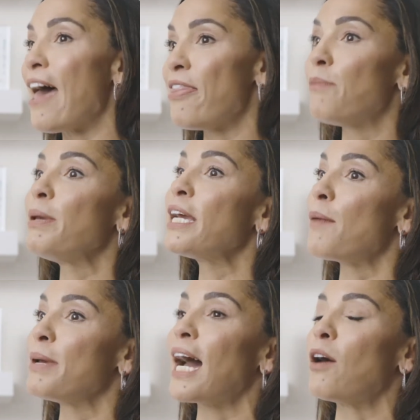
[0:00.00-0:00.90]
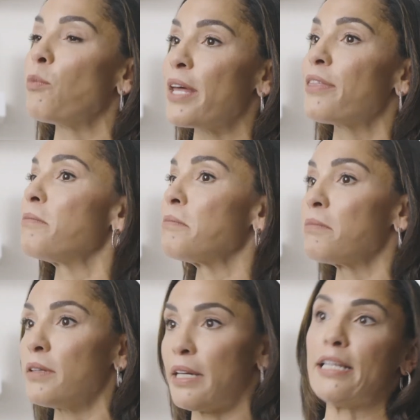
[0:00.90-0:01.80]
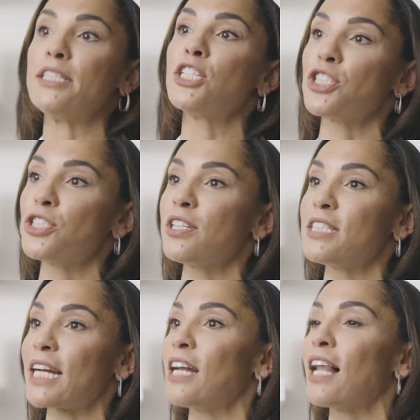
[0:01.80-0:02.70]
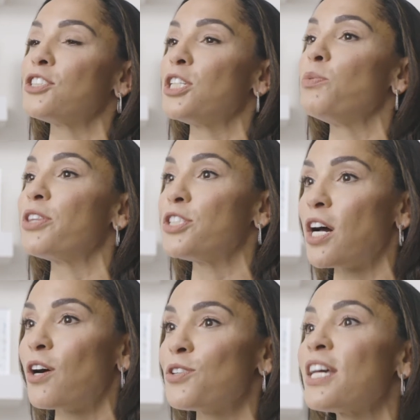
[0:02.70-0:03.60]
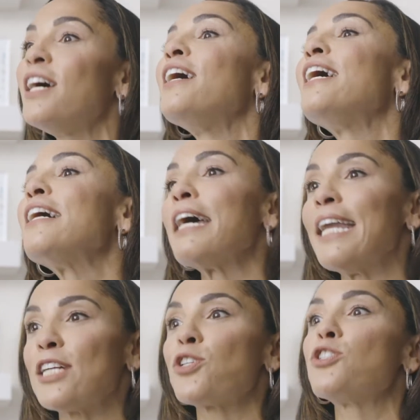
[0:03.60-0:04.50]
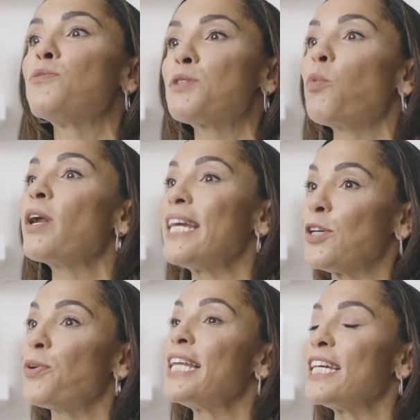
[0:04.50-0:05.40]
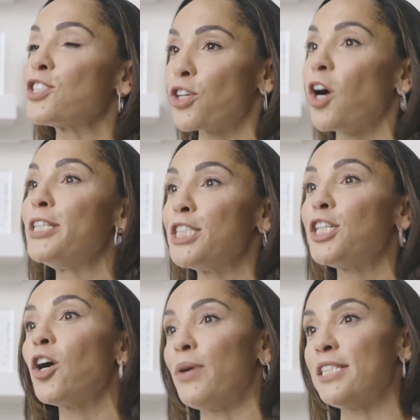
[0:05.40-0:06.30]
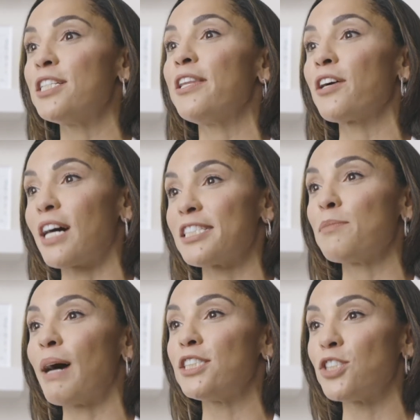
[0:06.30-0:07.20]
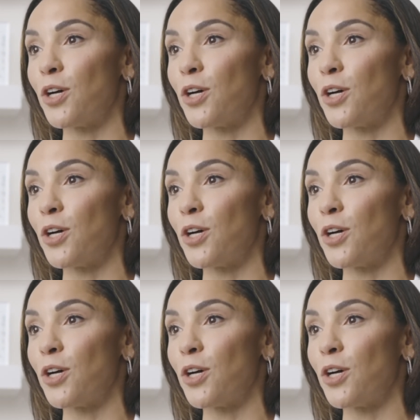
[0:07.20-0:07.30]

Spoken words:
and then be coming out with, in addition to the technology with the dose, an answer in terms of what ingredients are going to go into their customized